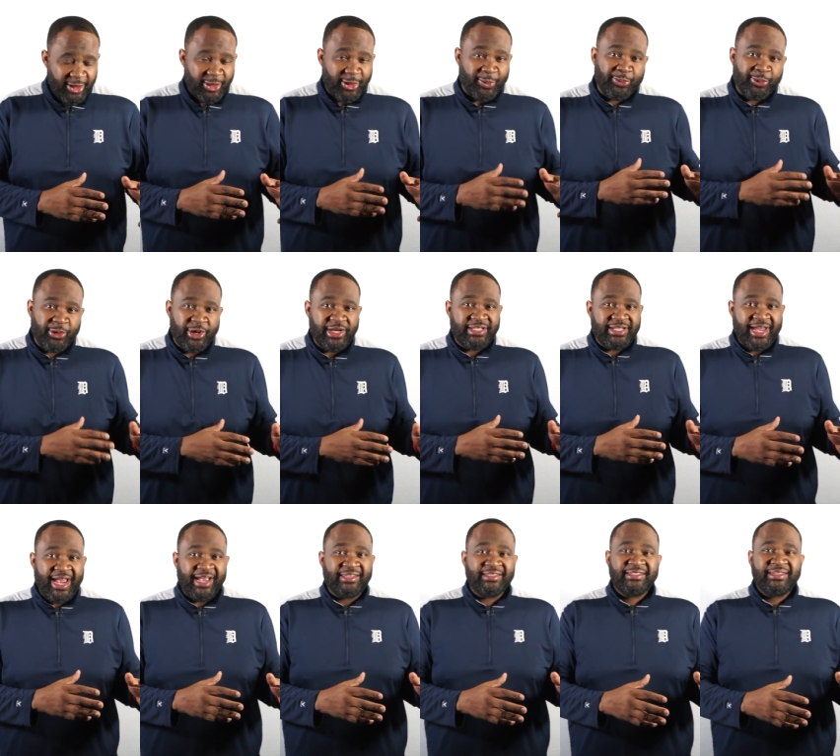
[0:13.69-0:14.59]
The
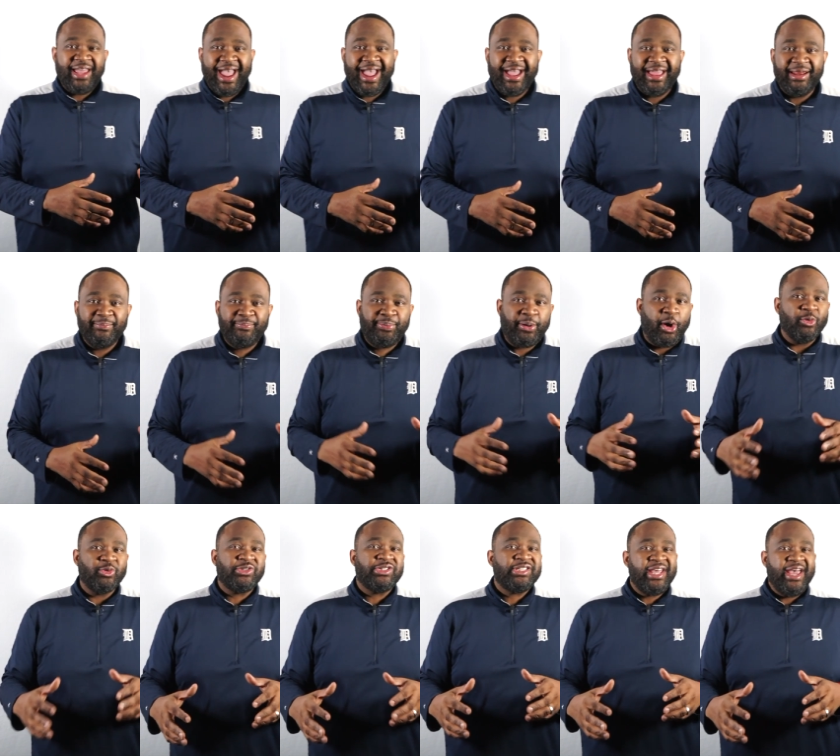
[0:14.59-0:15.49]
pretext and
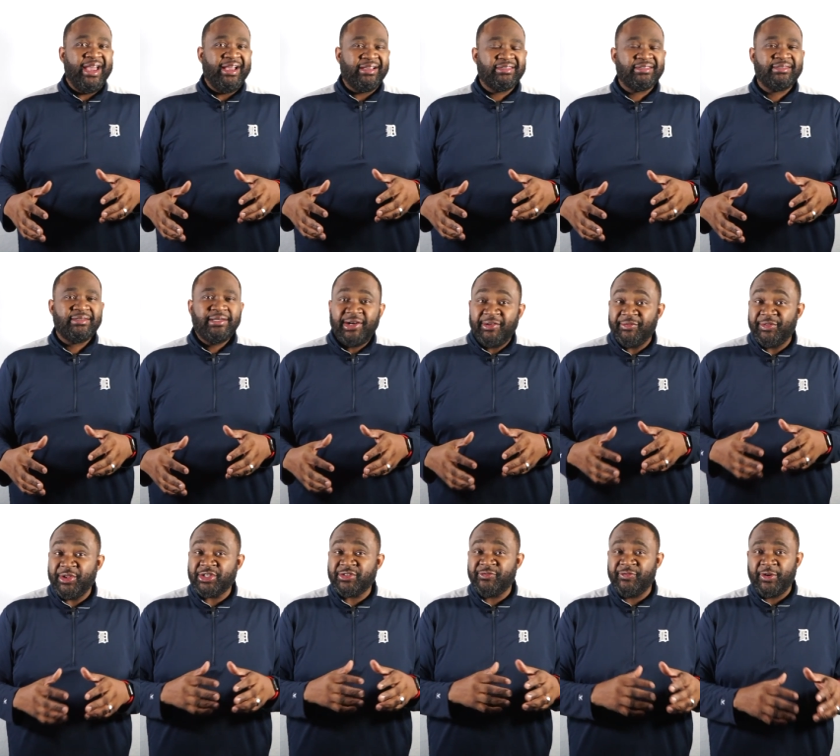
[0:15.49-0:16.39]
posttext
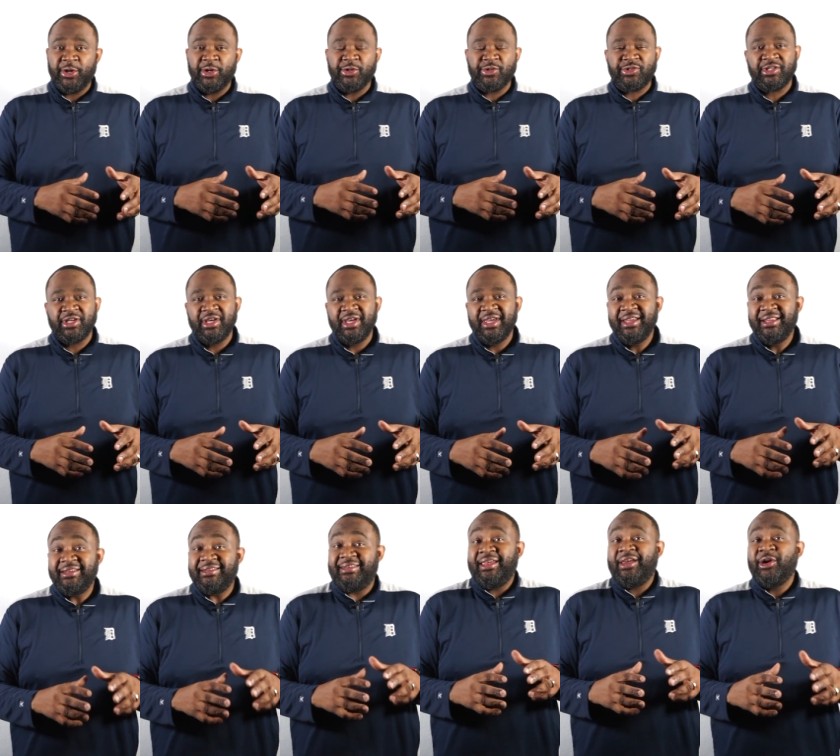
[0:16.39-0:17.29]
of this verse
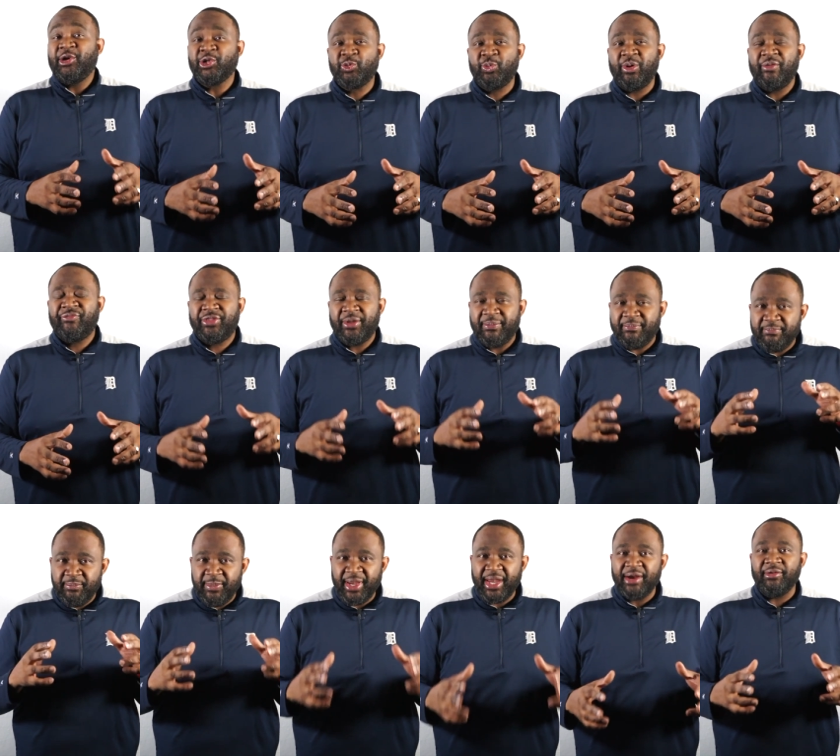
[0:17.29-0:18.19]
deals with the
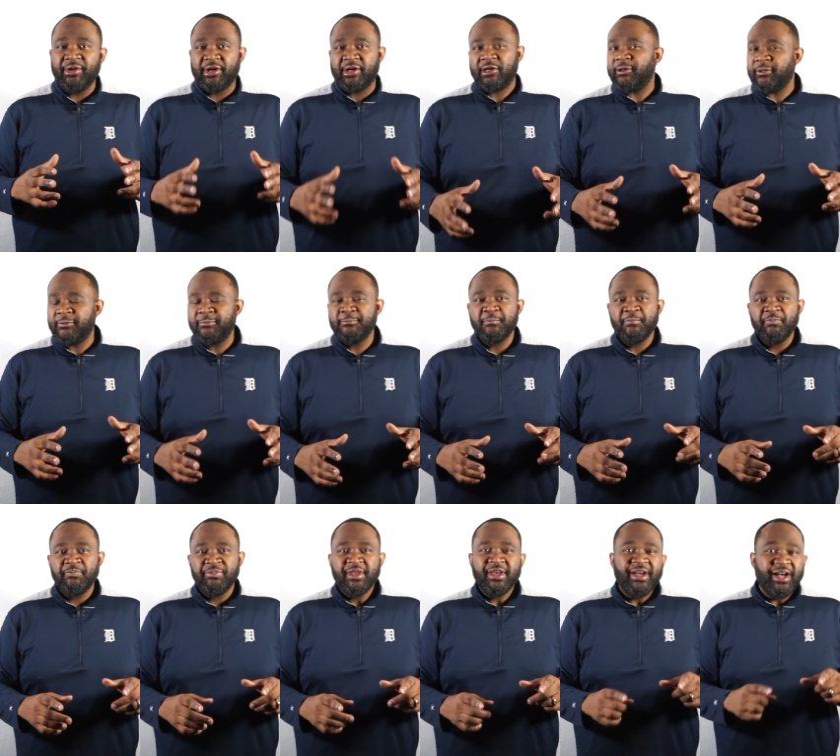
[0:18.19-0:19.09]
miracle
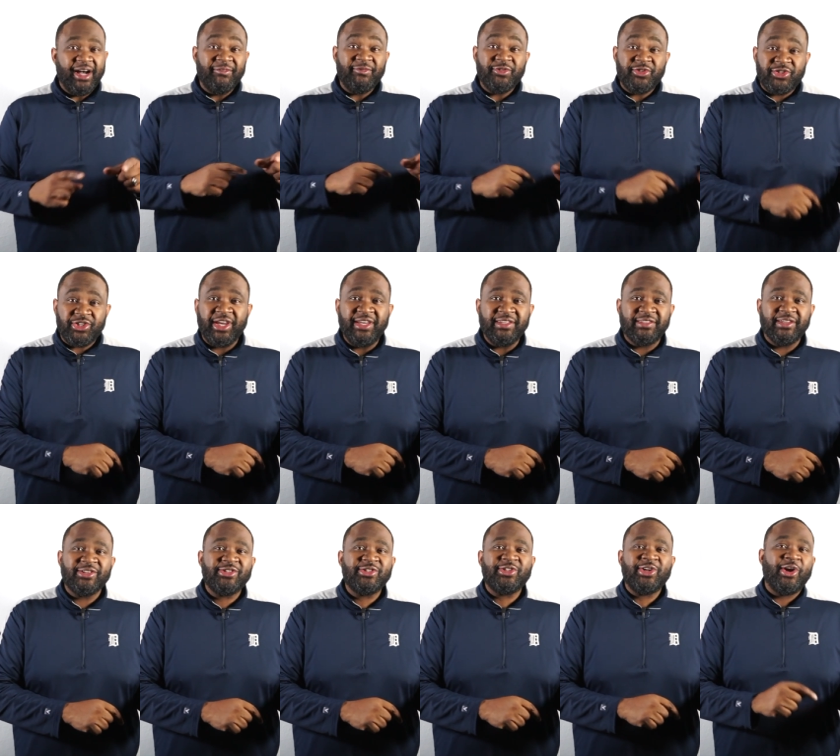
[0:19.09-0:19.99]
of
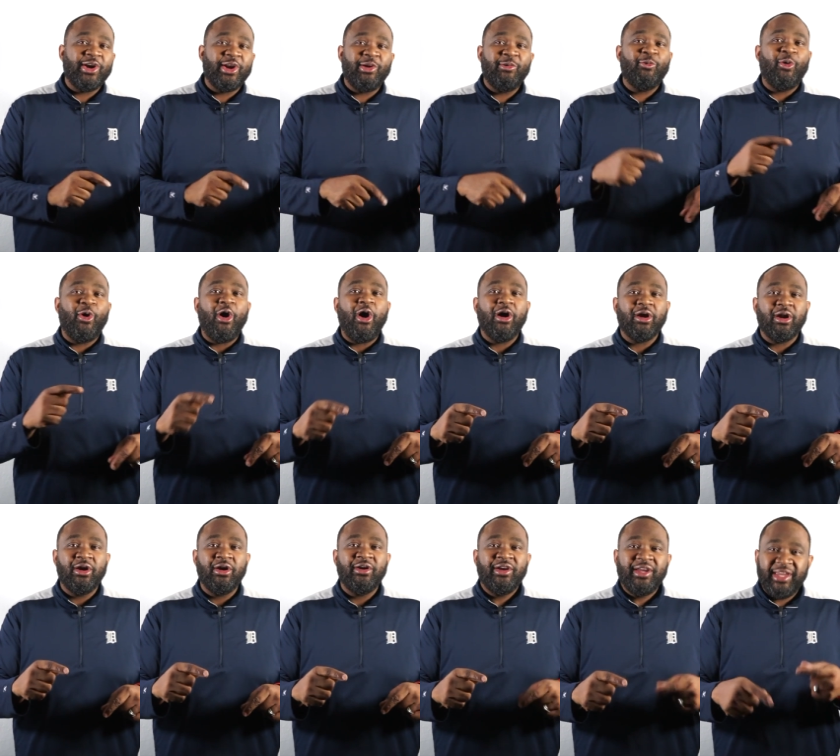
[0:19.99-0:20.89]
Jesus turning
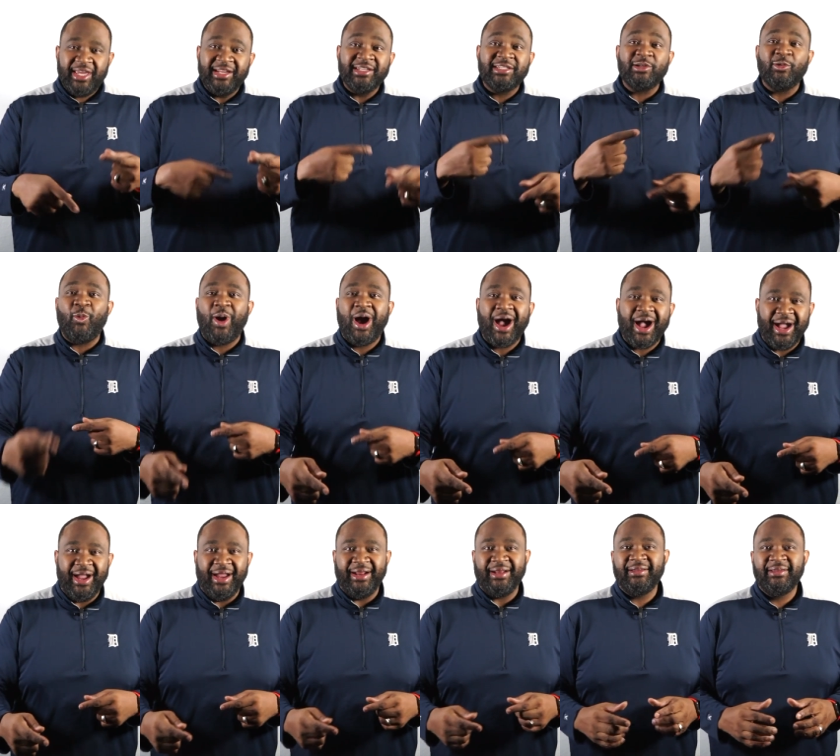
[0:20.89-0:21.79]
water into
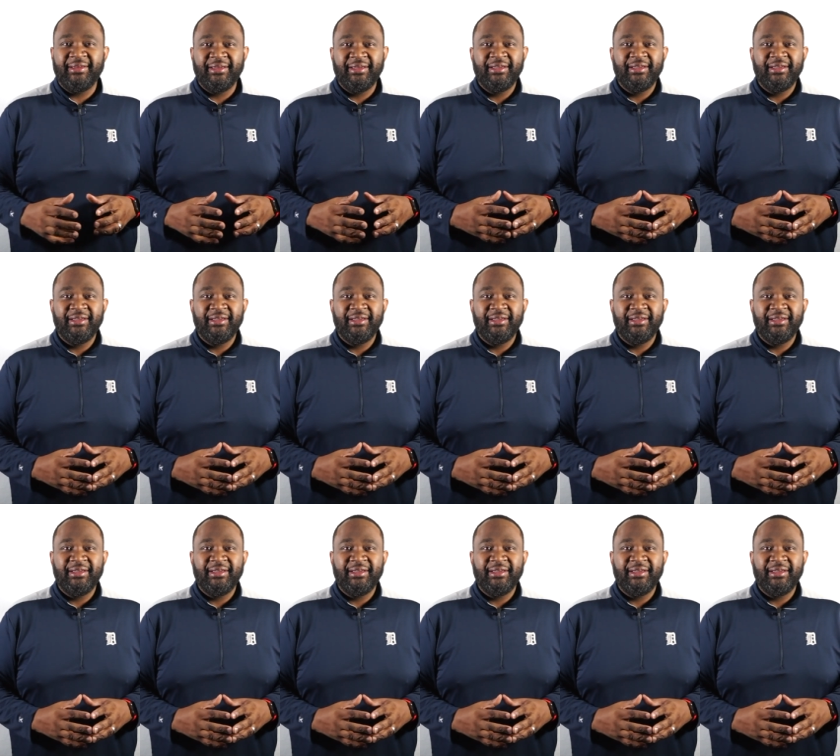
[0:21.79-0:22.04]
wine,